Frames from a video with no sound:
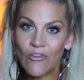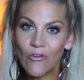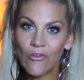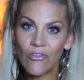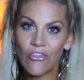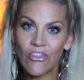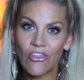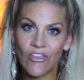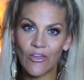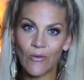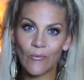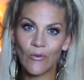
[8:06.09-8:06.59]

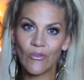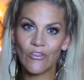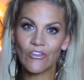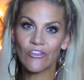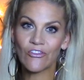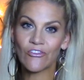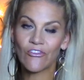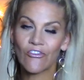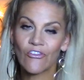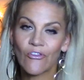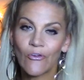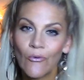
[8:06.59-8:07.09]
thing we'll
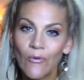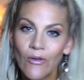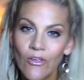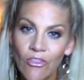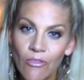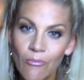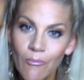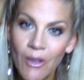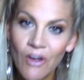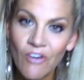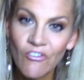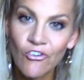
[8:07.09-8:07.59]
need to do
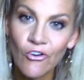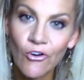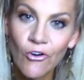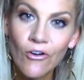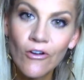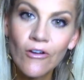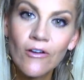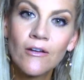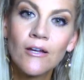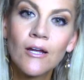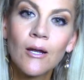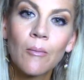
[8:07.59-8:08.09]
is measure.
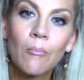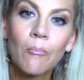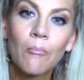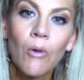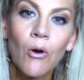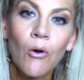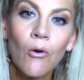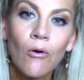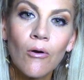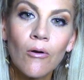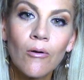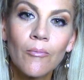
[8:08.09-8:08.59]

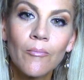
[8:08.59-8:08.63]
Now